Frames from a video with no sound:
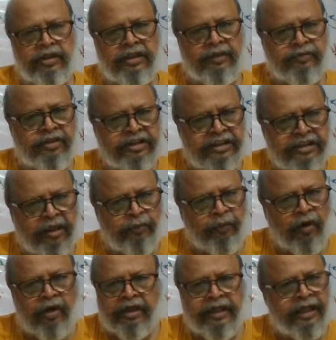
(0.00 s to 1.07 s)
If this is the
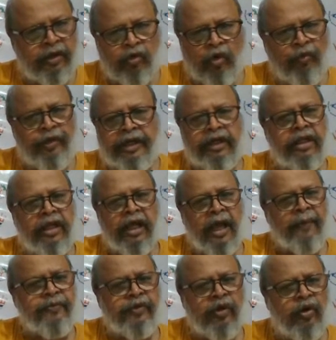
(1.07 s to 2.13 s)
pawn here, no win.
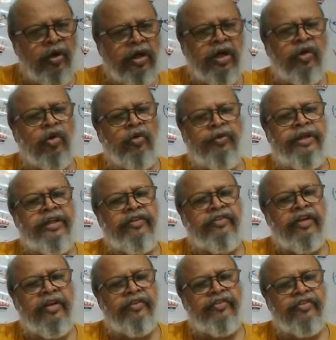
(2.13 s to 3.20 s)
Absolutely no winning
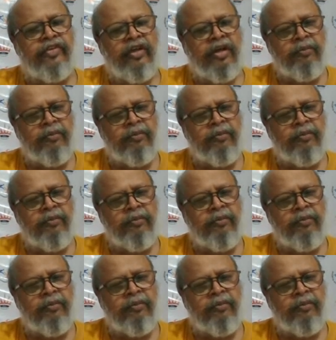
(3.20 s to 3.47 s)
chance.